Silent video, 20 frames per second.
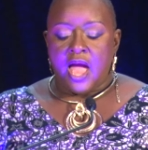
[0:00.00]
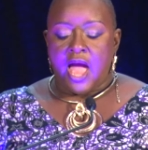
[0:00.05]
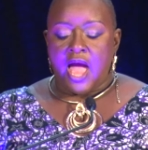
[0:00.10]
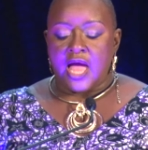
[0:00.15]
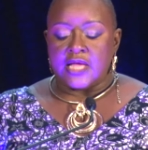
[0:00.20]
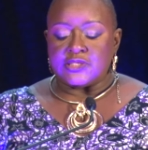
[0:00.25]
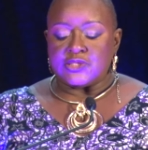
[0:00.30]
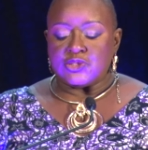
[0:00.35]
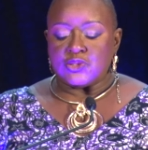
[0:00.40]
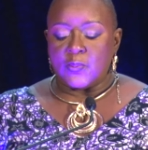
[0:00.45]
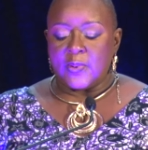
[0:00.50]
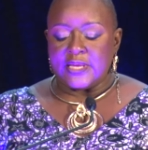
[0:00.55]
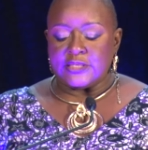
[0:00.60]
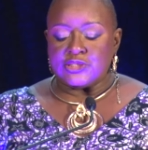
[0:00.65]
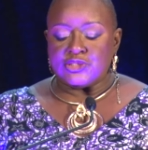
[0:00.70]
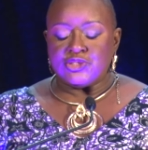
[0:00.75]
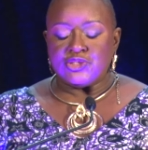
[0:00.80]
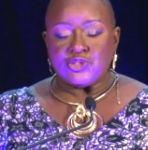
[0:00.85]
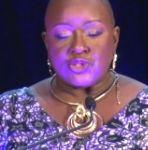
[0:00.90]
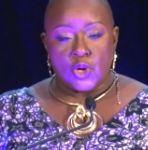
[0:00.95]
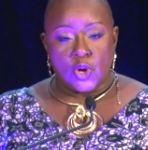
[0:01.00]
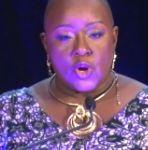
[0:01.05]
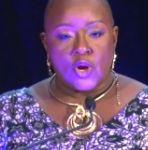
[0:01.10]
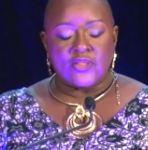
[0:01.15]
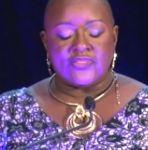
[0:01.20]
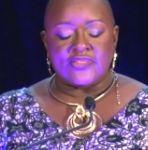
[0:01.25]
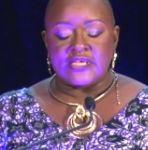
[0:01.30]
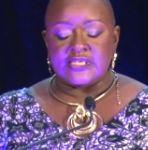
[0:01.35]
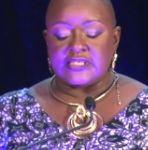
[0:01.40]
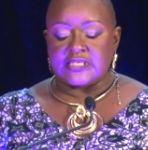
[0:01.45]
and to ensure
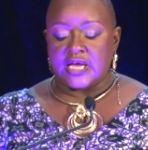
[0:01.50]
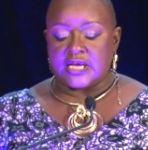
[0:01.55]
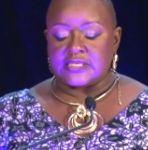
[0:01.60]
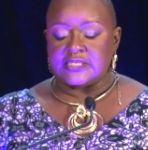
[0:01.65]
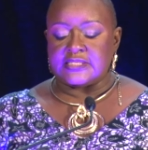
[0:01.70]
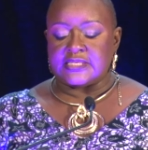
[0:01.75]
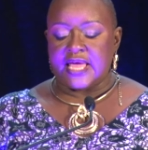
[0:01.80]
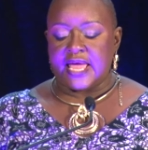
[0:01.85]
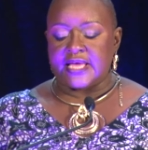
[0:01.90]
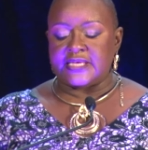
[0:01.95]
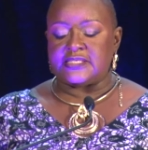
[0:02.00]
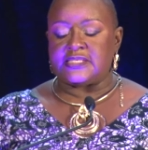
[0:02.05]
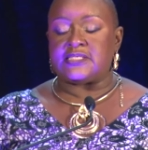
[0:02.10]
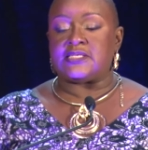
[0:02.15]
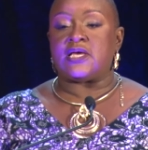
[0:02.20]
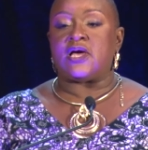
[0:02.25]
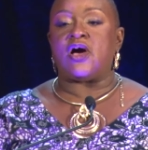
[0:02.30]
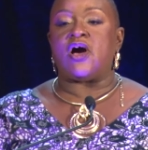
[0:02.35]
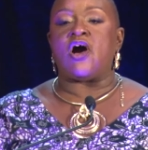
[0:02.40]
the success